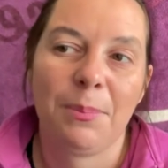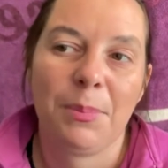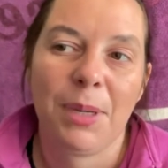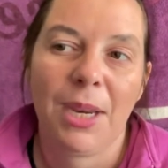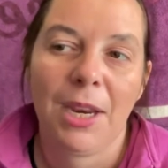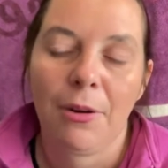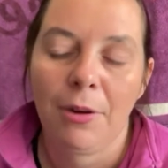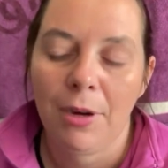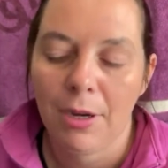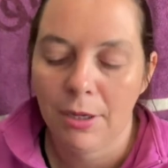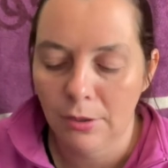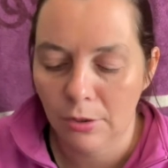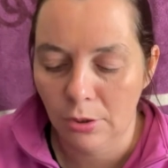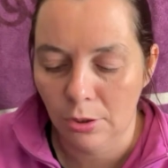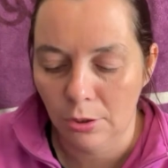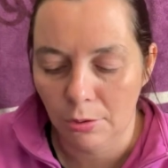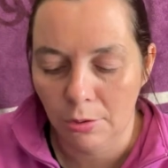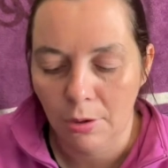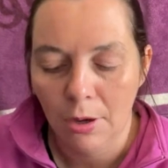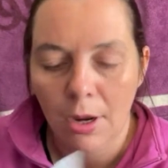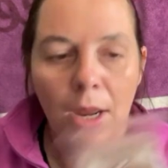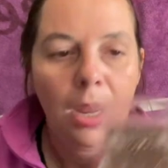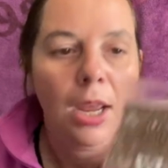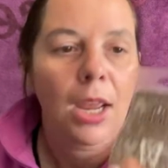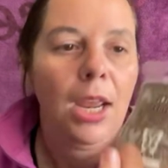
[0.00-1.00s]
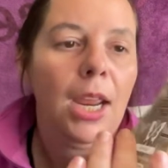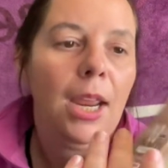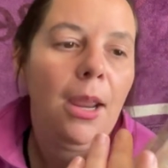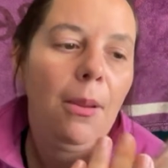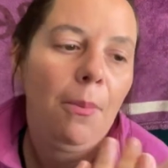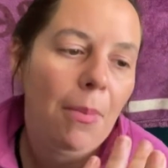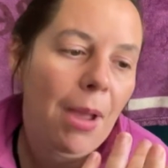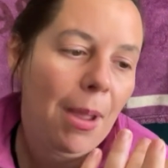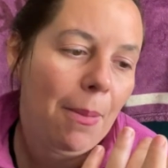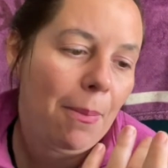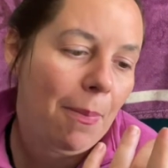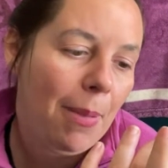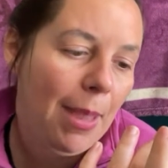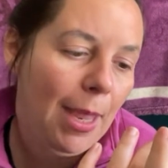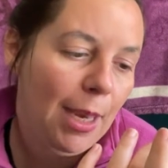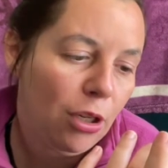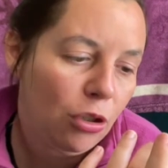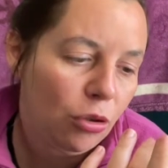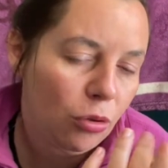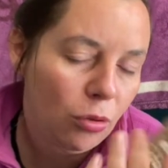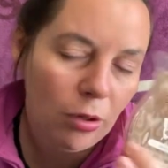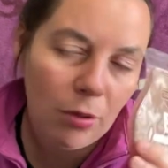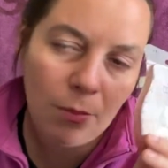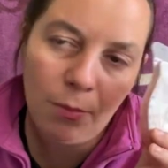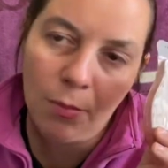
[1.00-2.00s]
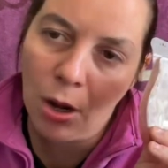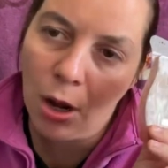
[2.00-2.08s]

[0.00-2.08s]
area too. In my bedroom,